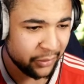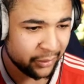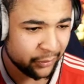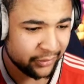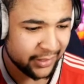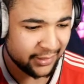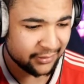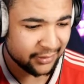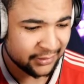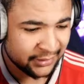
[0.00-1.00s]
this one
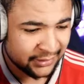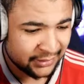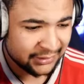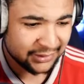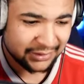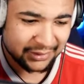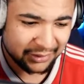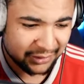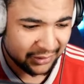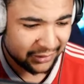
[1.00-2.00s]
says.
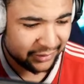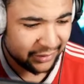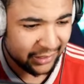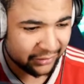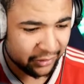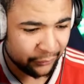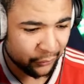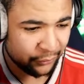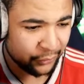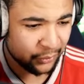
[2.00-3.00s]
Oh, starts off
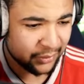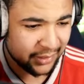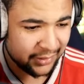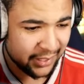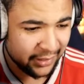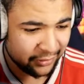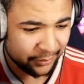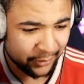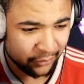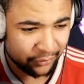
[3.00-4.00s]
awful, continues
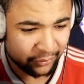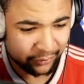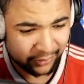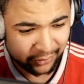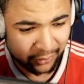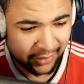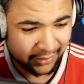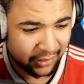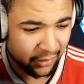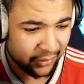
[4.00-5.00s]
to be awful as we do get
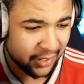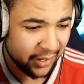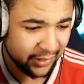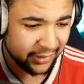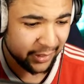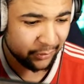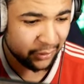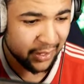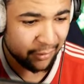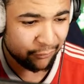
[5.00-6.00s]
Dakota Kai there. We
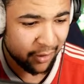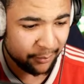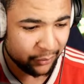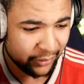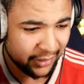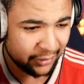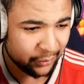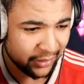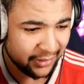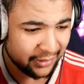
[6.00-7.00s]
do get a Rumble in this
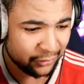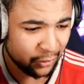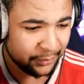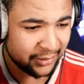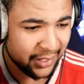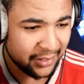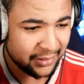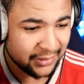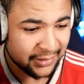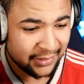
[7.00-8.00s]
one. Is it a superstar?
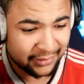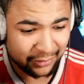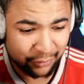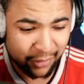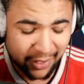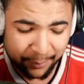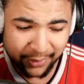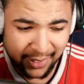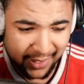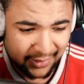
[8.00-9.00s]
It's a train up
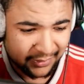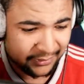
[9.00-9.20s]
again.